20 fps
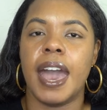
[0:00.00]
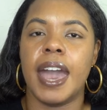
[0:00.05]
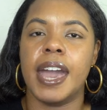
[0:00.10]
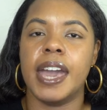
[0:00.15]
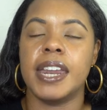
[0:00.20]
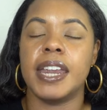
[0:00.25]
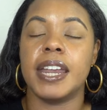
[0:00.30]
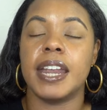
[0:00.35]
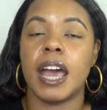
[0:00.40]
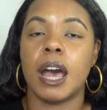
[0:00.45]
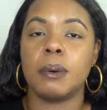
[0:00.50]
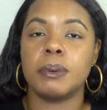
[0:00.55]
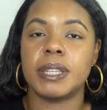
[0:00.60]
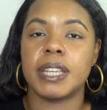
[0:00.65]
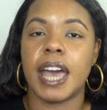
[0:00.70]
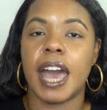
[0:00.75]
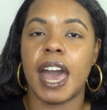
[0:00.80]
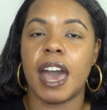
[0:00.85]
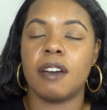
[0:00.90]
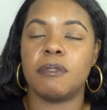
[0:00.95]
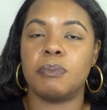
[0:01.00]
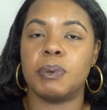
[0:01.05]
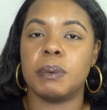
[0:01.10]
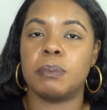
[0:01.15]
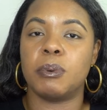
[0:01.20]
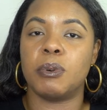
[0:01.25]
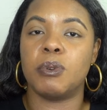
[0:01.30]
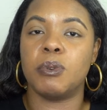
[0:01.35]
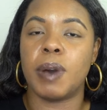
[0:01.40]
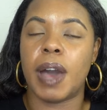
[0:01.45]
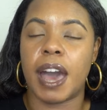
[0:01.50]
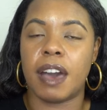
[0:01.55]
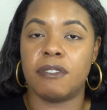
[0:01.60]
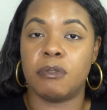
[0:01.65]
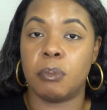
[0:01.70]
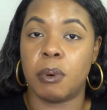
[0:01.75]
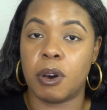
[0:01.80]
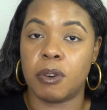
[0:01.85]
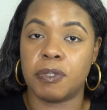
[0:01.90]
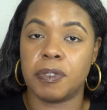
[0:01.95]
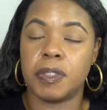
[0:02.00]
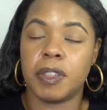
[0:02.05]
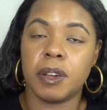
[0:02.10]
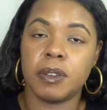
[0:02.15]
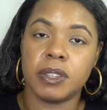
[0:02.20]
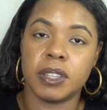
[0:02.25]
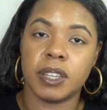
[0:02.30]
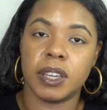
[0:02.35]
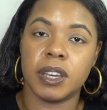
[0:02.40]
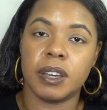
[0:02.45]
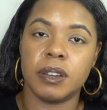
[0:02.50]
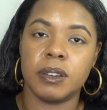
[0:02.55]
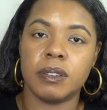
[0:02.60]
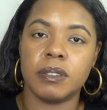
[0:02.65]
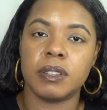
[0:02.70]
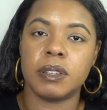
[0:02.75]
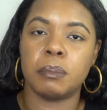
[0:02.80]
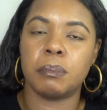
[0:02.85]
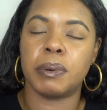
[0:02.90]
And it helps to have people who have both of those skills,